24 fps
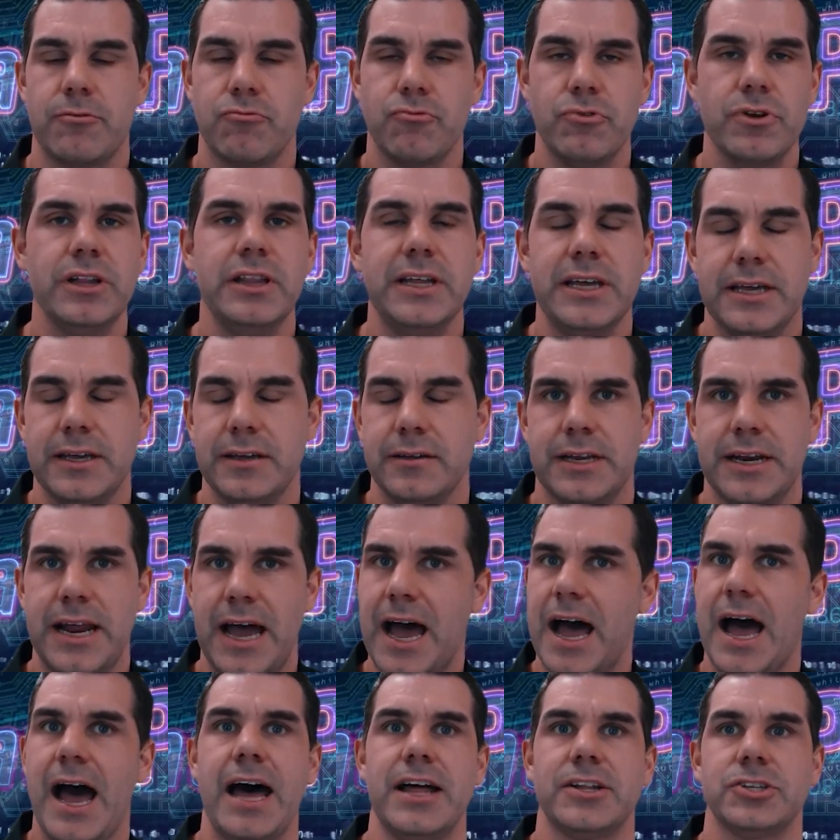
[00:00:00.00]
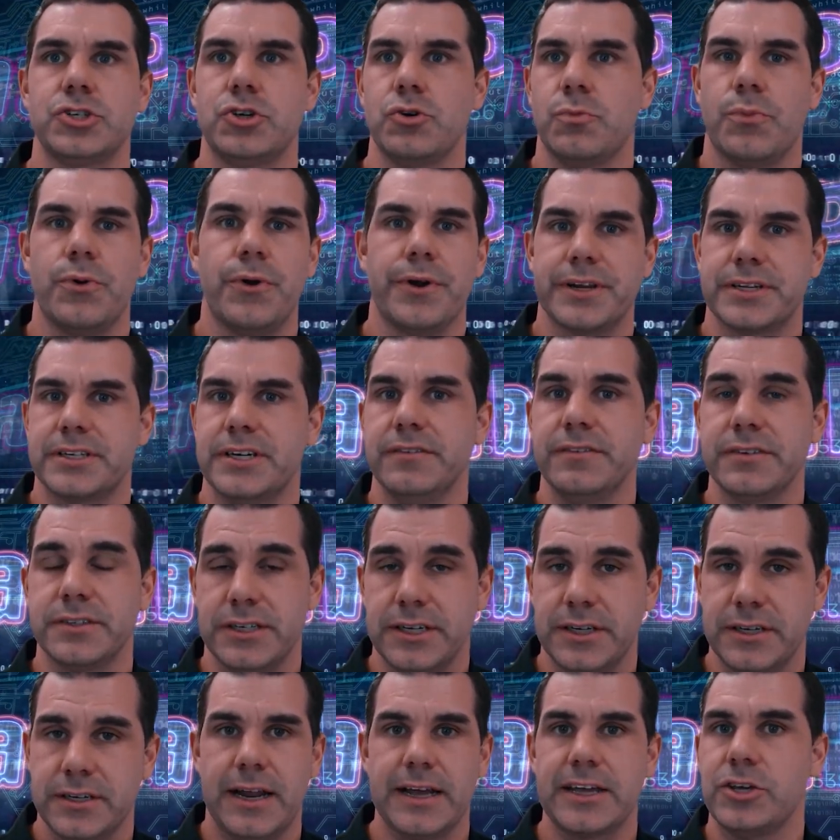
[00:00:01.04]
really enhance your
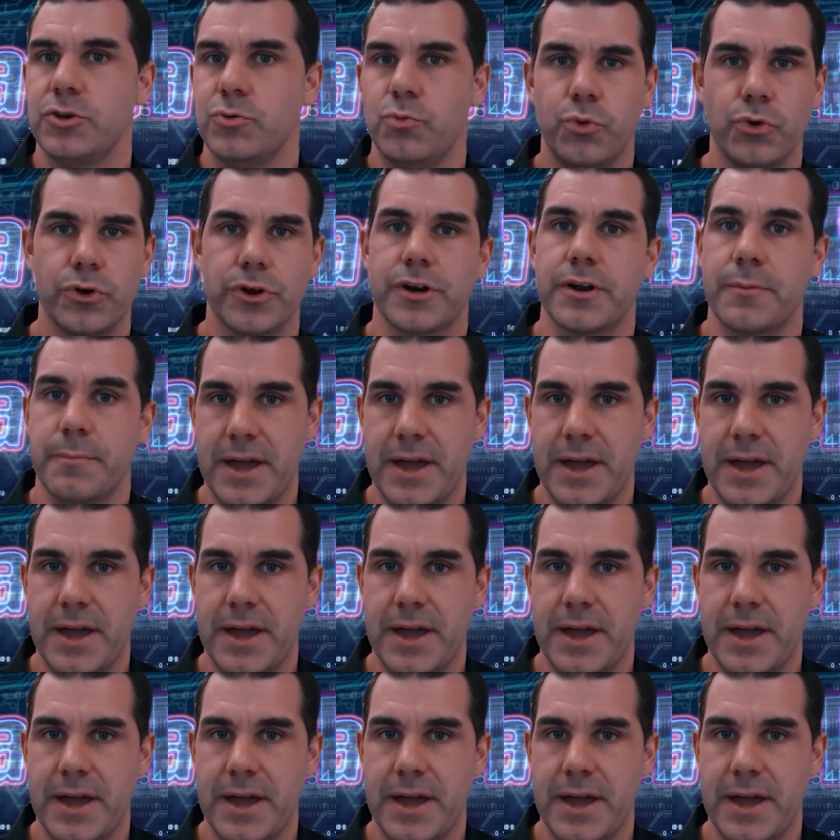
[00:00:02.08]
productivity like you wouldn't